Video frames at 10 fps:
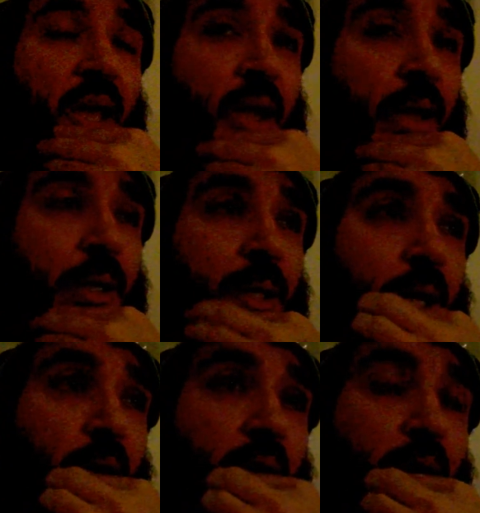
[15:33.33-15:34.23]
and
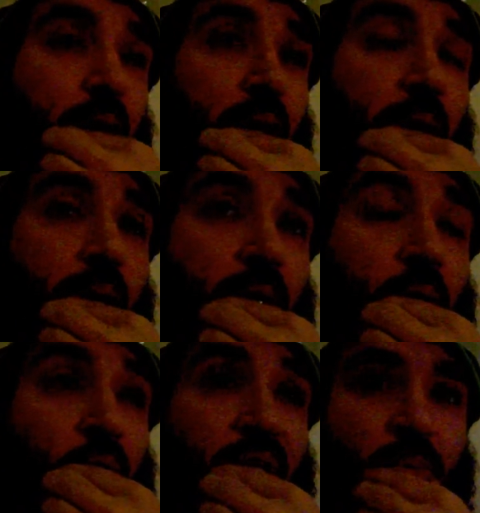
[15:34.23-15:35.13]
uh,
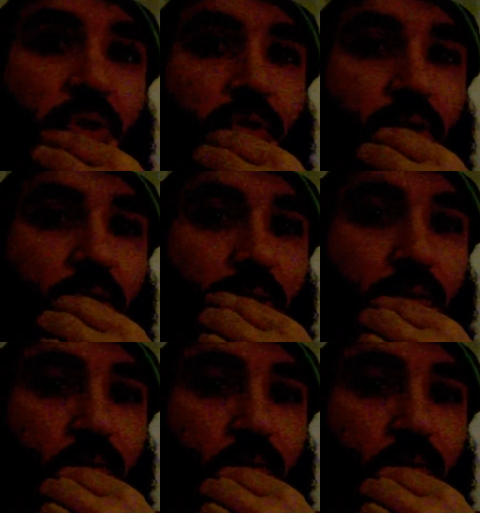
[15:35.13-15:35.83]
go demonstrate,